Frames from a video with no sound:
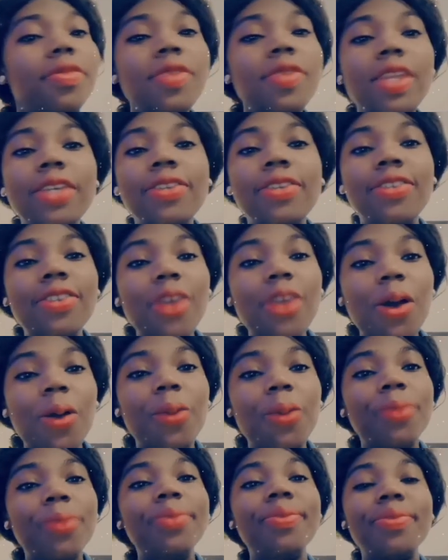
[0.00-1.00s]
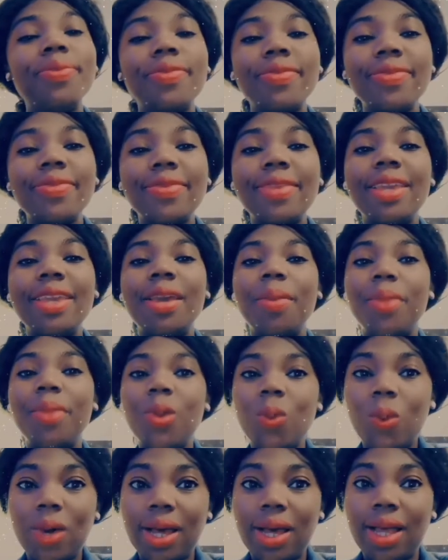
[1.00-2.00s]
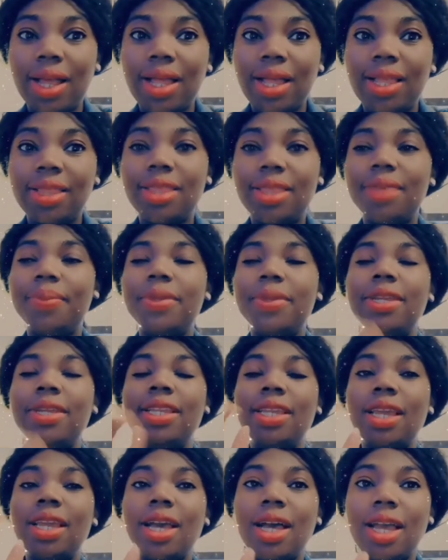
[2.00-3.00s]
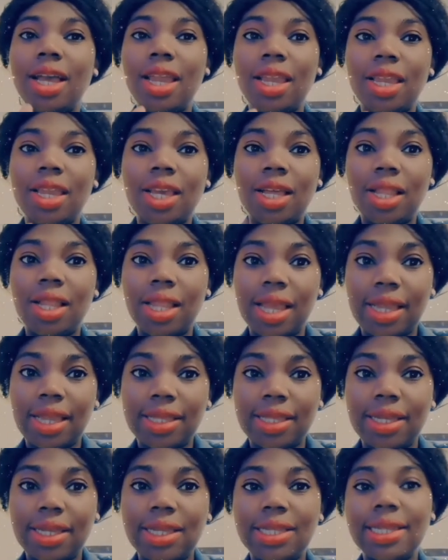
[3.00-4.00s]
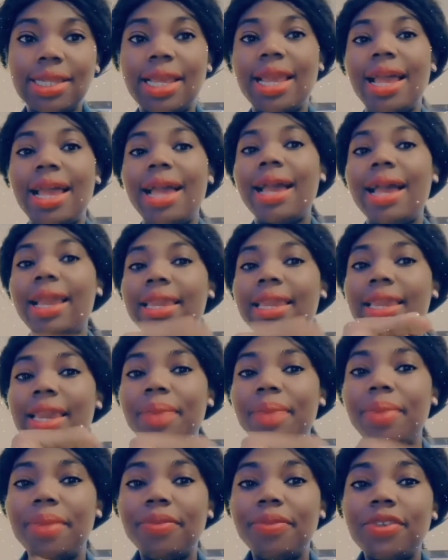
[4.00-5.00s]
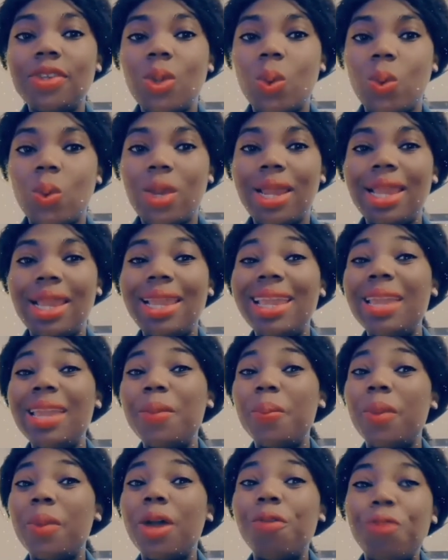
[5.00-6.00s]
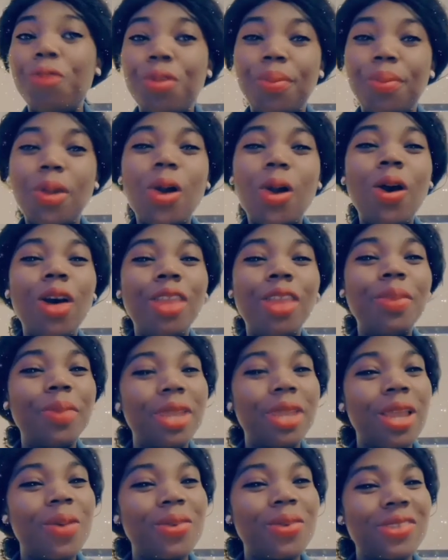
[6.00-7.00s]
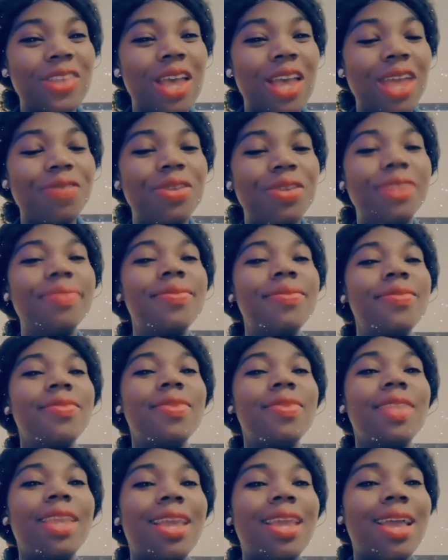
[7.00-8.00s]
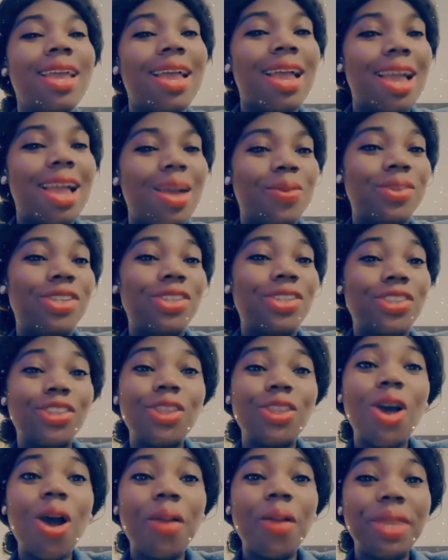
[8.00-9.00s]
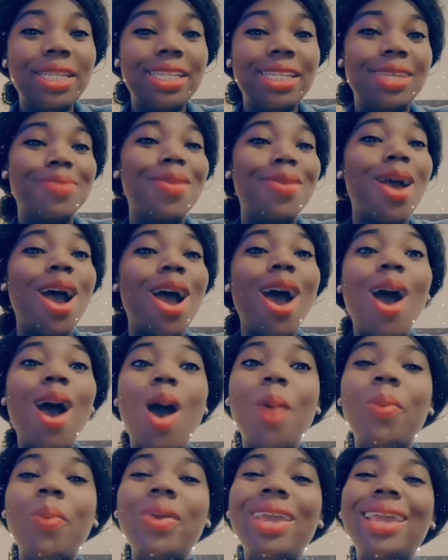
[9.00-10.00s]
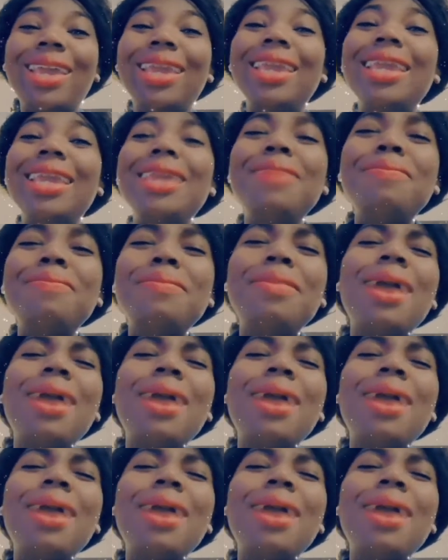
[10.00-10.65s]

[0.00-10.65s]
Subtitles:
So, meanwhile, the money I collected, I kept them somewhere in my room. All the money I was gathering, I was just storing them up in my